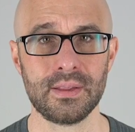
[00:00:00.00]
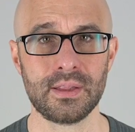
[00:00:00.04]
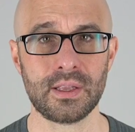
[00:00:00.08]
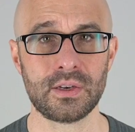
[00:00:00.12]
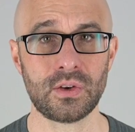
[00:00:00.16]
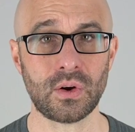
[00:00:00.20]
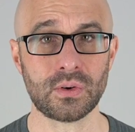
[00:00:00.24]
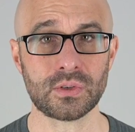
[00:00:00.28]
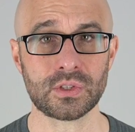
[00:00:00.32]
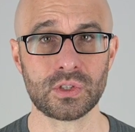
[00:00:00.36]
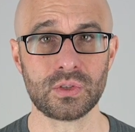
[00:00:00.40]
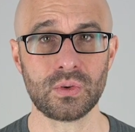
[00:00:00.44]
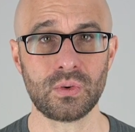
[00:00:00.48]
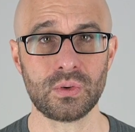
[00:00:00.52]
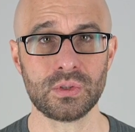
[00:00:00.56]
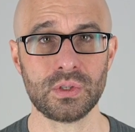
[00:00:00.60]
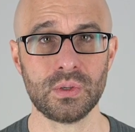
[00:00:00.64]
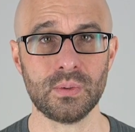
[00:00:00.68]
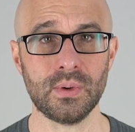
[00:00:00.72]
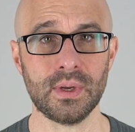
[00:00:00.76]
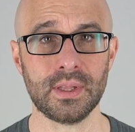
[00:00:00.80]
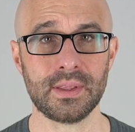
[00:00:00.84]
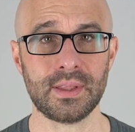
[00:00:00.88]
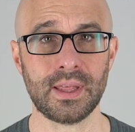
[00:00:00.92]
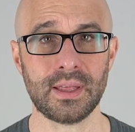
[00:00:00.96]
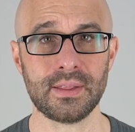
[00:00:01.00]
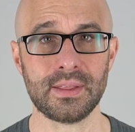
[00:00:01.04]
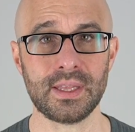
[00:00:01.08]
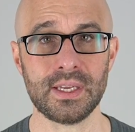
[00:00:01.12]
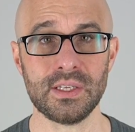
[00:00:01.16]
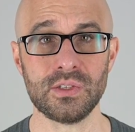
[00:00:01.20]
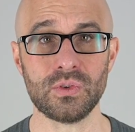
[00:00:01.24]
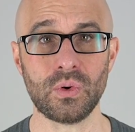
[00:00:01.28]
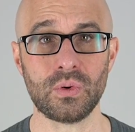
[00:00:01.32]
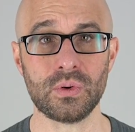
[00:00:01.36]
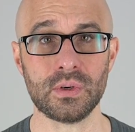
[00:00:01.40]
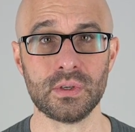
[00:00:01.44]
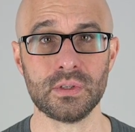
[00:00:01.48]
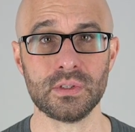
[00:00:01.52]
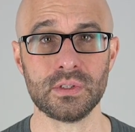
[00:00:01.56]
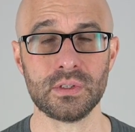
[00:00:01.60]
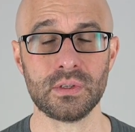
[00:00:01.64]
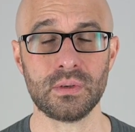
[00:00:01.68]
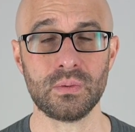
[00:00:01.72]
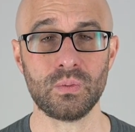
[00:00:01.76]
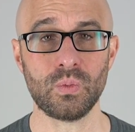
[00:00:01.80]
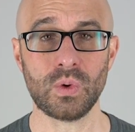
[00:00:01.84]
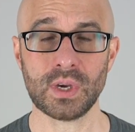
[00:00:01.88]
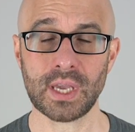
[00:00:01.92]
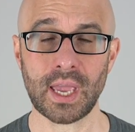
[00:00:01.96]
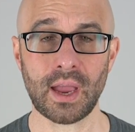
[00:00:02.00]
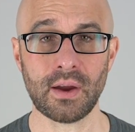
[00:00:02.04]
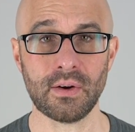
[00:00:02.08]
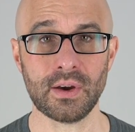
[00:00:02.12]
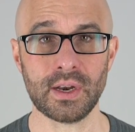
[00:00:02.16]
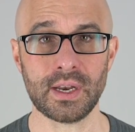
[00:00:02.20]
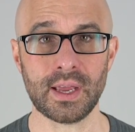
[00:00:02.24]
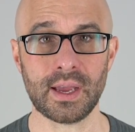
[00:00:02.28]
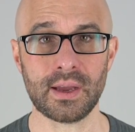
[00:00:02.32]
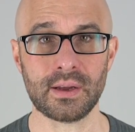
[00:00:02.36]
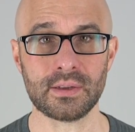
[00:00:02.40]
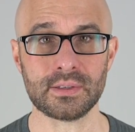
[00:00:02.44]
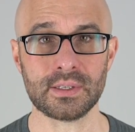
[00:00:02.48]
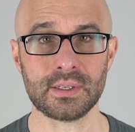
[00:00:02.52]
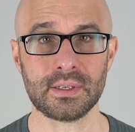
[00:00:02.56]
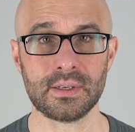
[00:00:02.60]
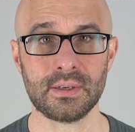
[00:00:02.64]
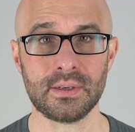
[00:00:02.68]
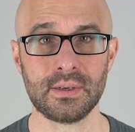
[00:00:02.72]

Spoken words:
The dogs saw to it that these orders were carried out.